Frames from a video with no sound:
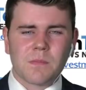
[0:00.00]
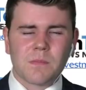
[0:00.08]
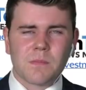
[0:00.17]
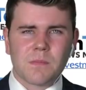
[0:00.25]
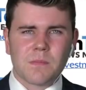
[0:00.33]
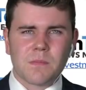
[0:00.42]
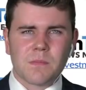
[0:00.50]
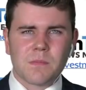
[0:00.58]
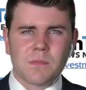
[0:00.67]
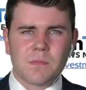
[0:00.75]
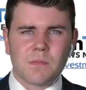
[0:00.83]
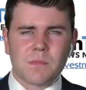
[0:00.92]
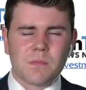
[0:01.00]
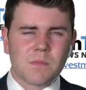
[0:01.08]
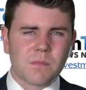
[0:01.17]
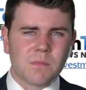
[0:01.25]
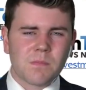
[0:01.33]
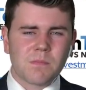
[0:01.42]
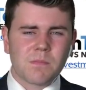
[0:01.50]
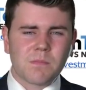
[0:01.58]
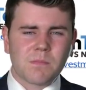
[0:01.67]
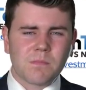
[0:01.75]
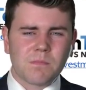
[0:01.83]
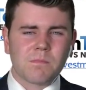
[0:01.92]

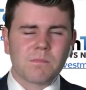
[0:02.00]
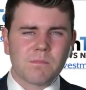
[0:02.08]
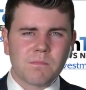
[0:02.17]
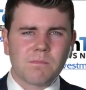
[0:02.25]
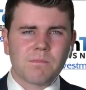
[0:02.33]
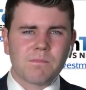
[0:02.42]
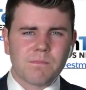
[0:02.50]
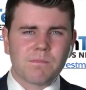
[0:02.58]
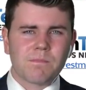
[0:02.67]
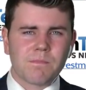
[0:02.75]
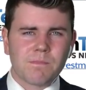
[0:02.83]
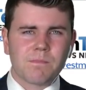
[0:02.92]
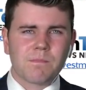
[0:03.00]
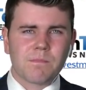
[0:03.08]
The person shown says nothing.